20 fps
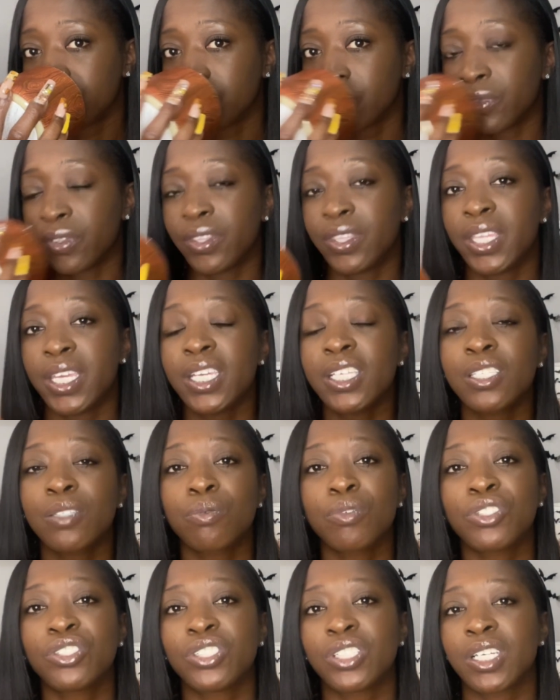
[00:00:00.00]
This
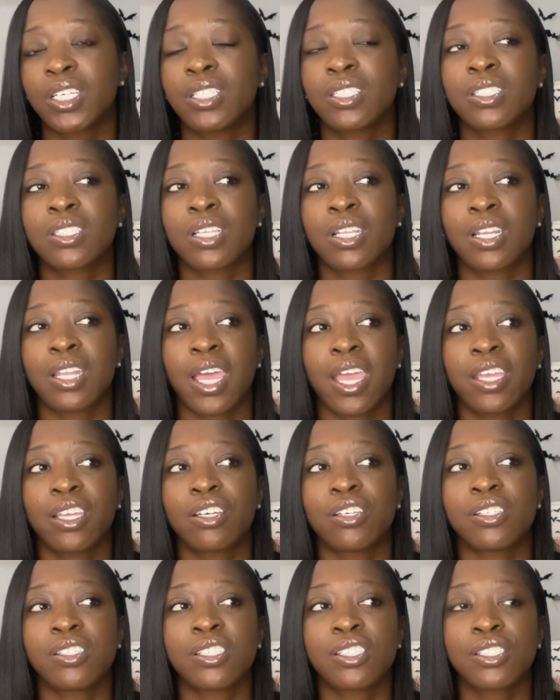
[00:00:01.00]
was just like
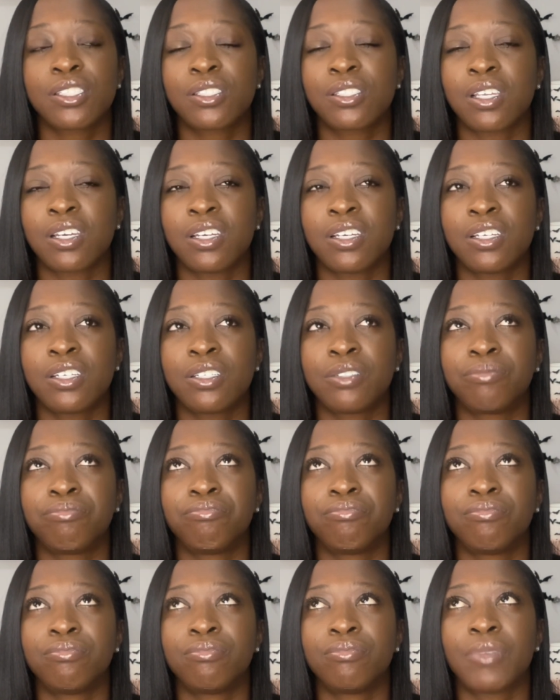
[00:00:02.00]
a
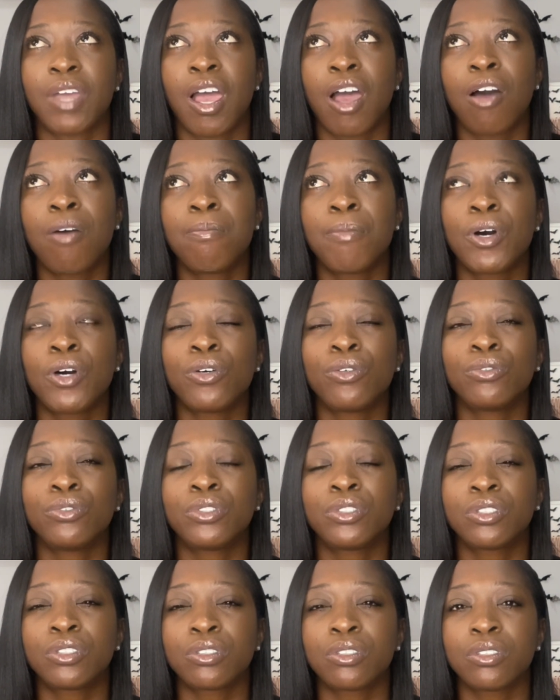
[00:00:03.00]

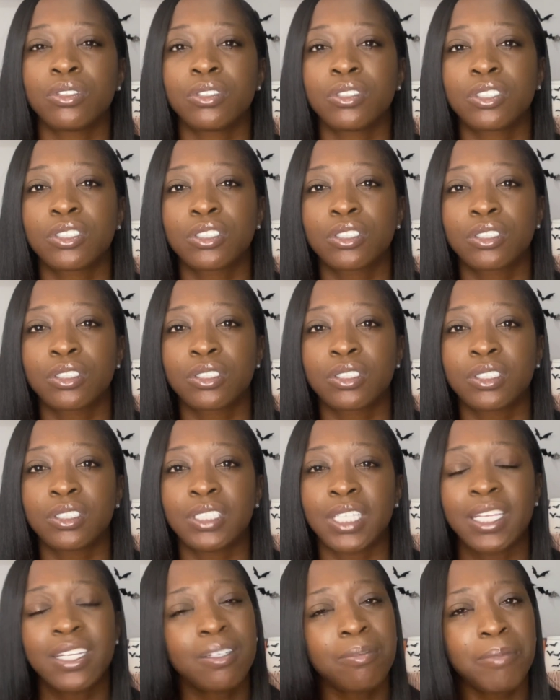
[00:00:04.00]
almost
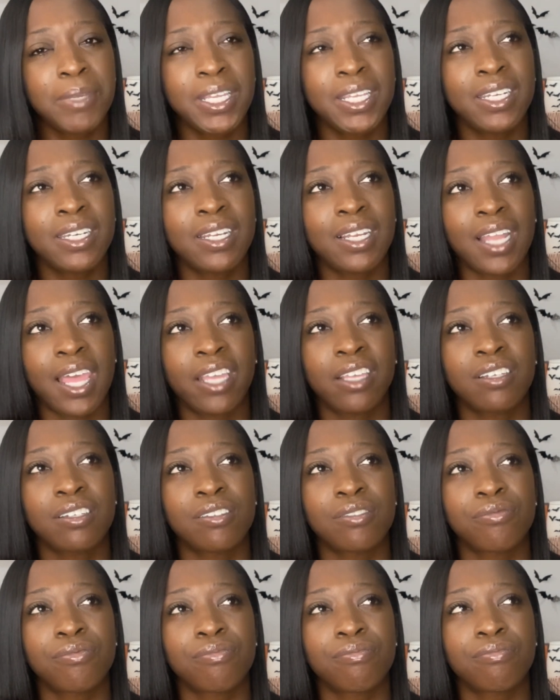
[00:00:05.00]
cinnamon, like
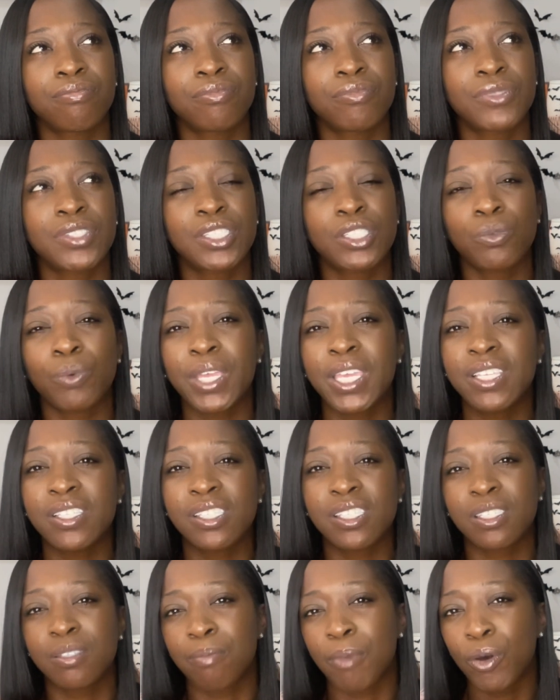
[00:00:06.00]
a sweet,
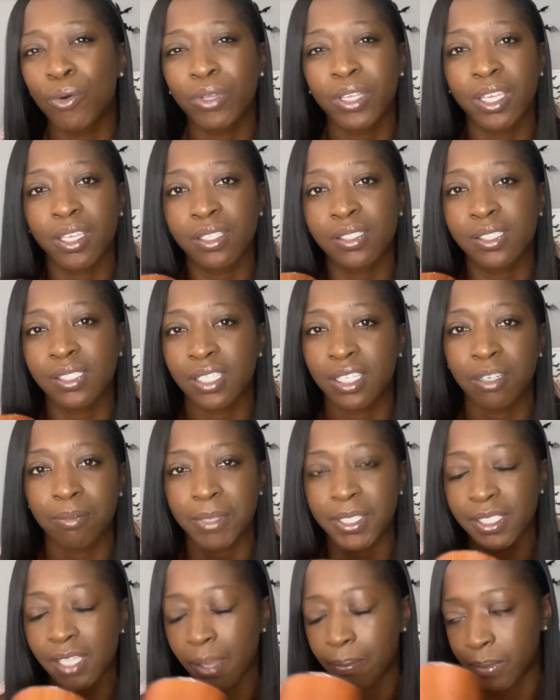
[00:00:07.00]
smoky
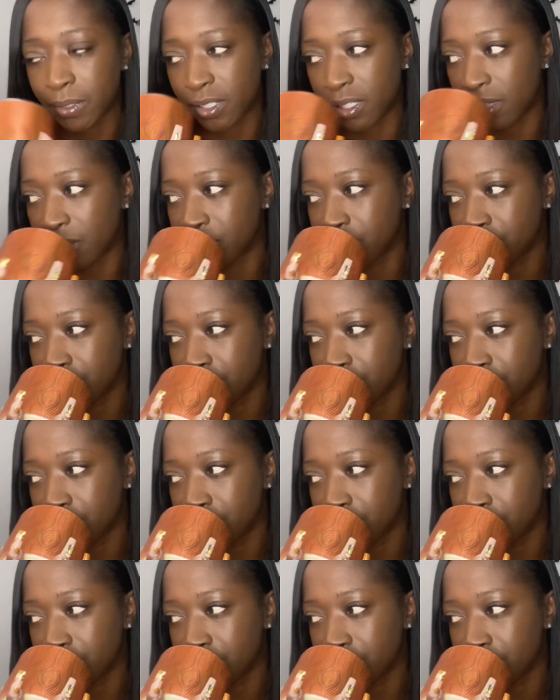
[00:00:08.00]
cinnamon type of scent.